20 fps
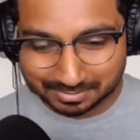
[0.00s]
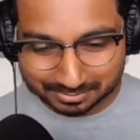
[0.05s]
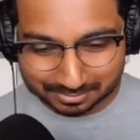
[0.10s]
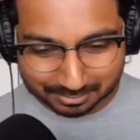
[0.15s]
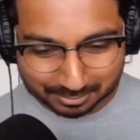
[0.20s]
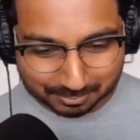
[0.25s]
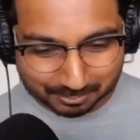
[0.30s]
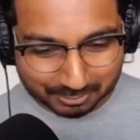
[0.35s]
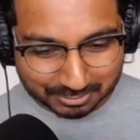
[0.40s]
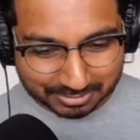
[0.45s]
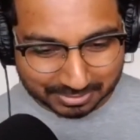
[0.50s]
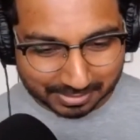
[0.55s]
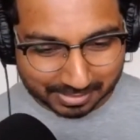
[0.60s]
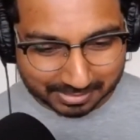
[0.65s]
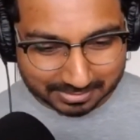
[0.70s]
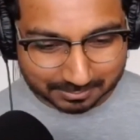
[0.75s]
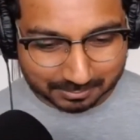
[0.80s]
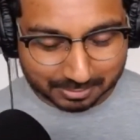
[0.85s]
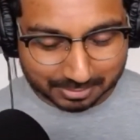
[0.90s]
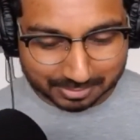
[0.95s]
the community
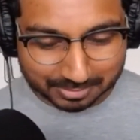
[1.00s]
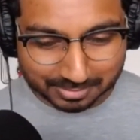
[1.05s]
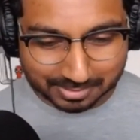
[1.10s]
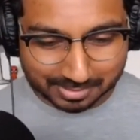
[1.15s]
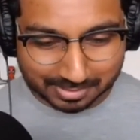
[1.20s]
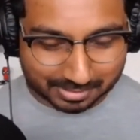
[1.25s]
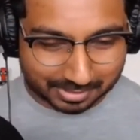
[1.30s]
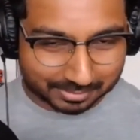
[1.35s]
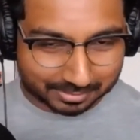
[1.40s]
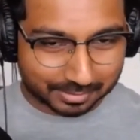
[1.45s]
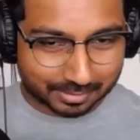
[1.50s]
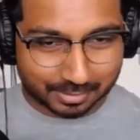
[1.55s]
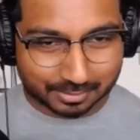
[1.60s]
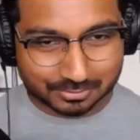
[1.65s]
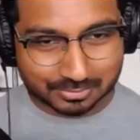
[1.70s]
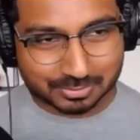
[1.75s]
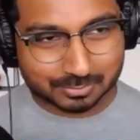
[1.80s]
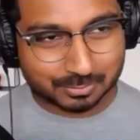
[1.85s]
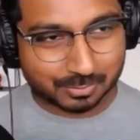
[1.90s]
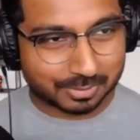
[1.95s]
has been. I think I'll
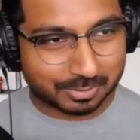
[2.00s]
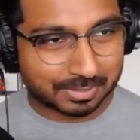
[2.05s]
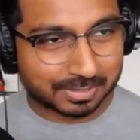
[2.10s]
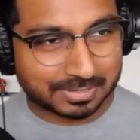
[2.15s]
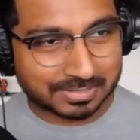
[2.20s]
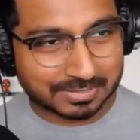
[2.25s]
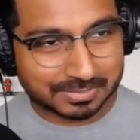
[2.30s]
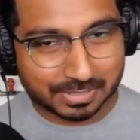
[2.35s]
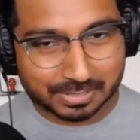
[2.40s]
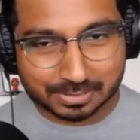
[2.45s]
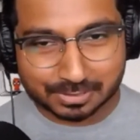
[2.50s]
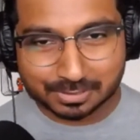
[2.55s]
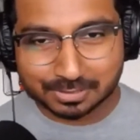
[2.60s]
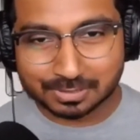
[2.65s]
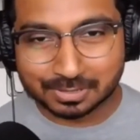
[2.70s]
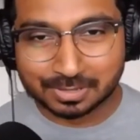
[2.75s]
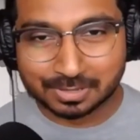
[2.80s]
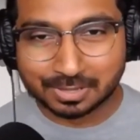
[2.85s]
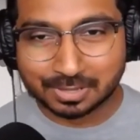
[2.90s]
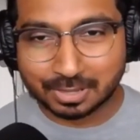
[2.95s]
just want to extend
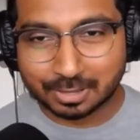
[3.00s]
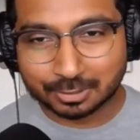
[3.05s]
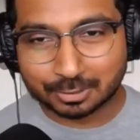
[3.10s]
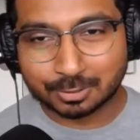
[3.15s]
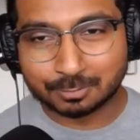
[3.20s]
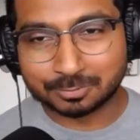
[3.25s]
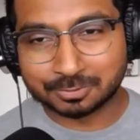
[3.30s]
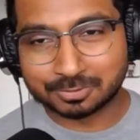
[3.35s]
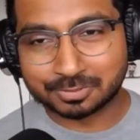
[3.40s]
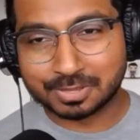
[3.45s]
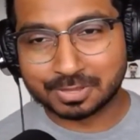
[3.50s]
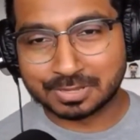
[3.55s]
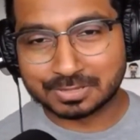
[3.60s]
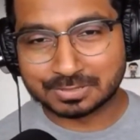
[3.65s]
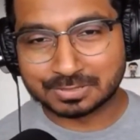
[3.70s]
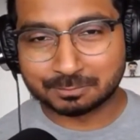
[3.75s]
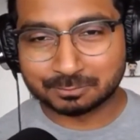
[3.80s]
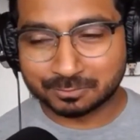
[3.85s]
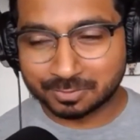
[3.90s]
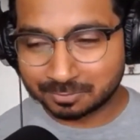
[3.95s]
a couple of things.
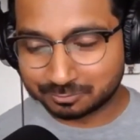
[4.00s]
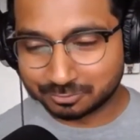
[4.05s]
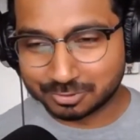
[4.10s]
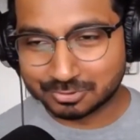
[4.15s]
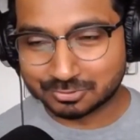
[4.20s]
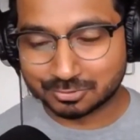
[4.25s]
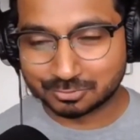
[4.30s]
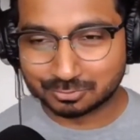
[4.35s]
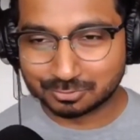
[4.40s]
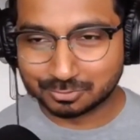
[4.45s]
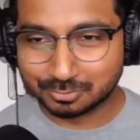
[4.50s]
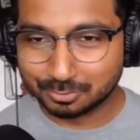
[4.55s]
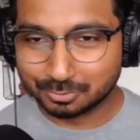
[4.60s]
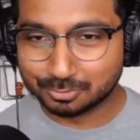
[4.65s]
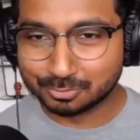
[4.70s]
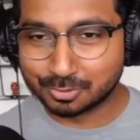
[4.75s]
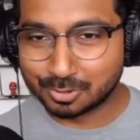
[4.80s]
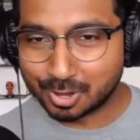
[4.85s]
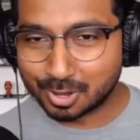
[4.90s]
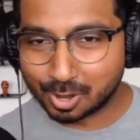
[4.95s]
I'm pretty sure you
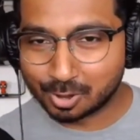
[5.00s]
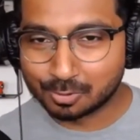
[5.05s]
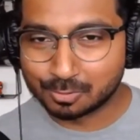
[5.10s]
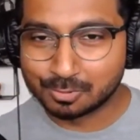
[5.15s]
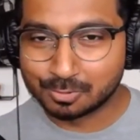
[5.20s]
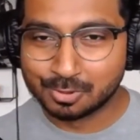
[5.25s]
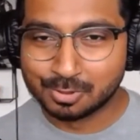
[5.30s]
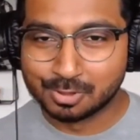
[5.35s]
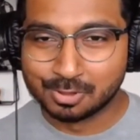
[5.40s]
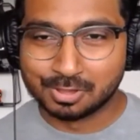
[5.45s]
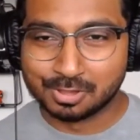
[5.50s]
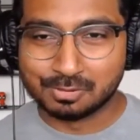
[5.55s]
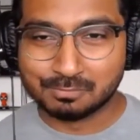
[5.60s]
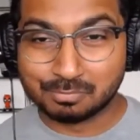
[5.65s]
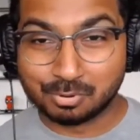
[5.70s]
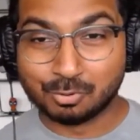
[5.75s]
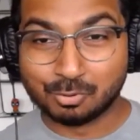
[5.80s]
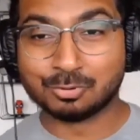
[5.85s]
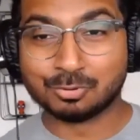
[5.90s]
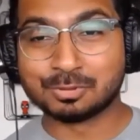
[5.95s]
all know how
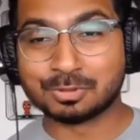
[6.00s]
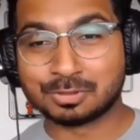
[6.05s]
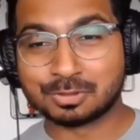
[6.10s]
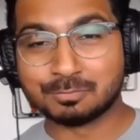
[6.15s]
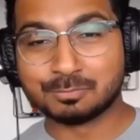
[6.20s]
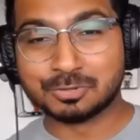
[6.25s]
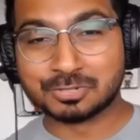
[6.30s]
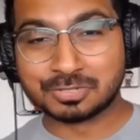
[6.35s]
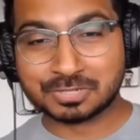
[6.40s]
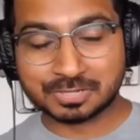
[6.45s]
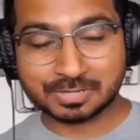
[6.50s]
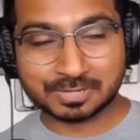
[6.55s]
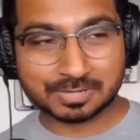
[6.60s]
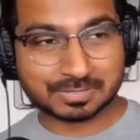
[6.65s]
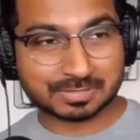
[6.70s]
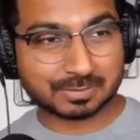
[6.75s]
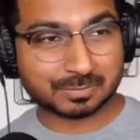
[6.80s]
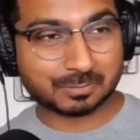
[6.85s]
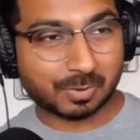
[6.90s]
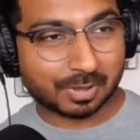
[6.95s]
important the community
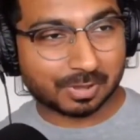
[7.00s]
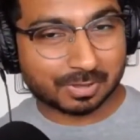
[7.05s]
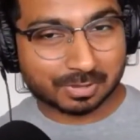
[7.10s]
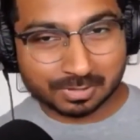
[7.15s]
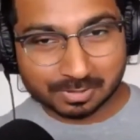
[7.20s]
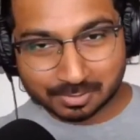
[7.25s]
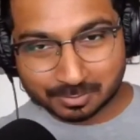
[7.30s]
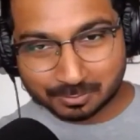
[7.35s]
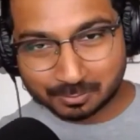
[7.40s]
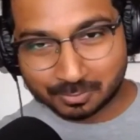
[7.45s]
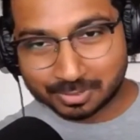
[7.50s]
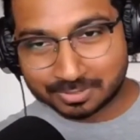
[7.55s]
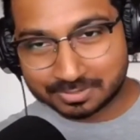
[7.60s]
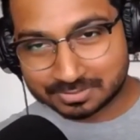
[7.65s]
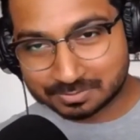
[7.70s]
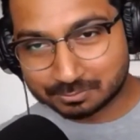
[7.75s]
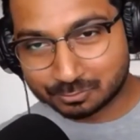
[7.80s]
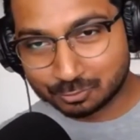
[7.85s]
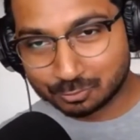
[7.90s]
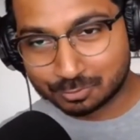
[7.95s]
is and why it
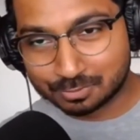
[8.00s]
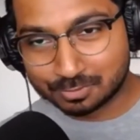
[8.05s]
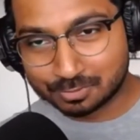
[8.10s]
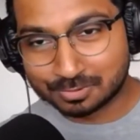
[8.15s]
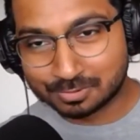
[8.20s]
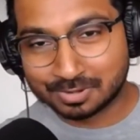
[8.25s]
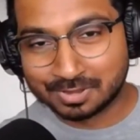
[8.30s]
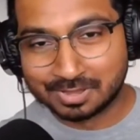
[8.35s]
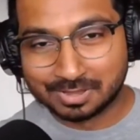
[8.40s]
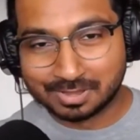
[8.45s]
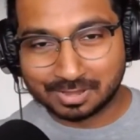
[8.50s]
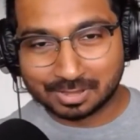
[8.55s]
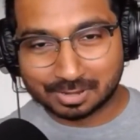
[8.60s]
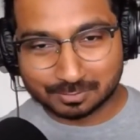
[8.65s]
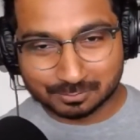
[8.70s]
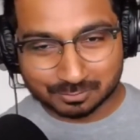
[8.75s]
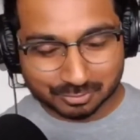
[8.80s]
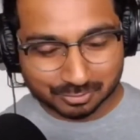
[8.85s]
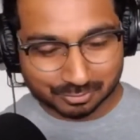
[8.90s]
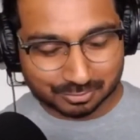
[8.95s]
is important. And
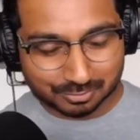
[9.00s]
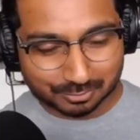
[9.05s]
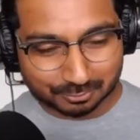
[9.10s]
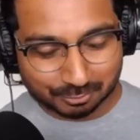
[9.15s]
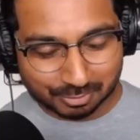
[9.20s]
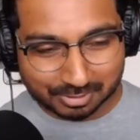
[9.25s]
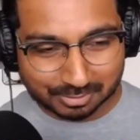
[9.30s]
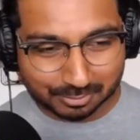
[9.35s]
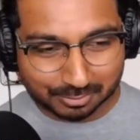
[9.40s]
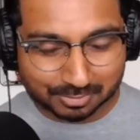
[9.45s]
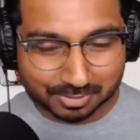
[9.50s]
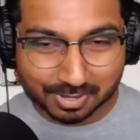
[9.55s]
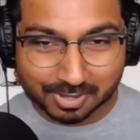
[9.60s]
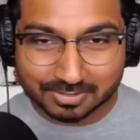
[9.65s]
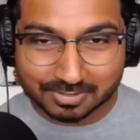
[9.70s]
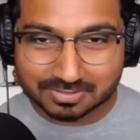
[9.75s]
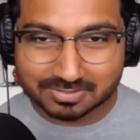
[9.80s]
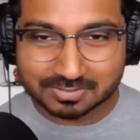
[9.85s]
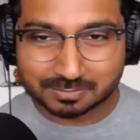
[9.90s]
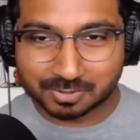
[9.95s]
I'm sure you already know the
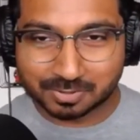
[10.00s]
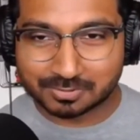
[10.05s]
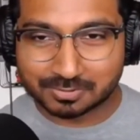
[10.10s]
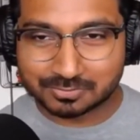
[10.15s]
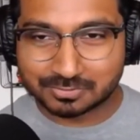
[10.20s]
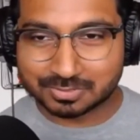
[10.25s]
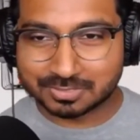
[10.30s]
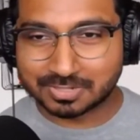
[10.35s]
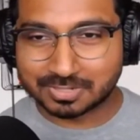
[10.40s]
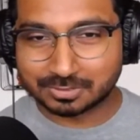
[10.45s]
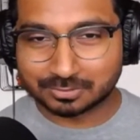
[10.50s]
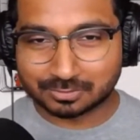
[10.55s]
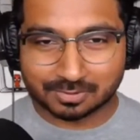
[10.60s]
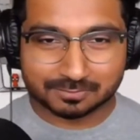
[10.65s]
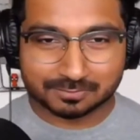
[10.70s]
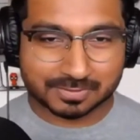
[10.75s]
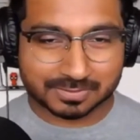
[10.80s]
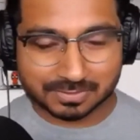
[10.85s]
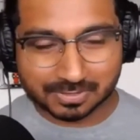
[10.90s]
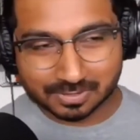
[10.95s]
answers, but I'd just like to
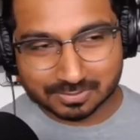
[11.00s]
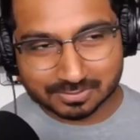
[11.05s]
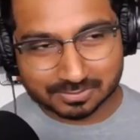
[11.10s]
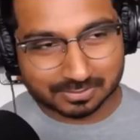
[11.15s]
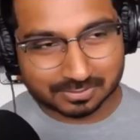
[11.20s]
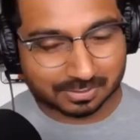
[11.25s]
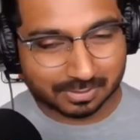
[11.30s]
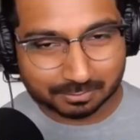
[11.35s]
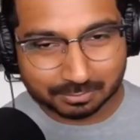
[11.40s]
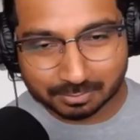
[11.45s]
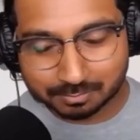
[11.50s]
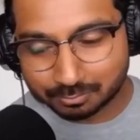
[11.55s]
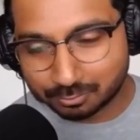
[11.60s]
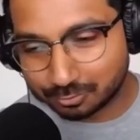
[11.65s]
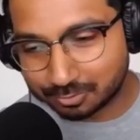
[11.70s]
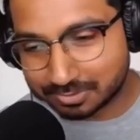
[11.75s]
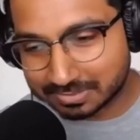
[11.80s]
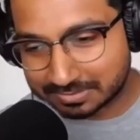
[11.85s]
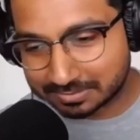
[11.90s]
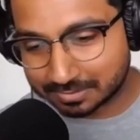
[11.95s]
emphasize on a couple of
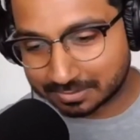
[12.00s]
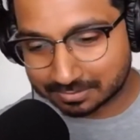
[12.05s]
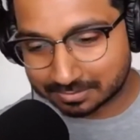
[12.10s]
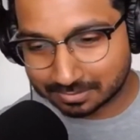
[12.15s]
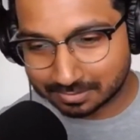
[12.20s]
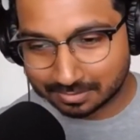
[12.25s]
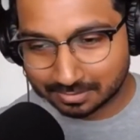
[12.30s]
points that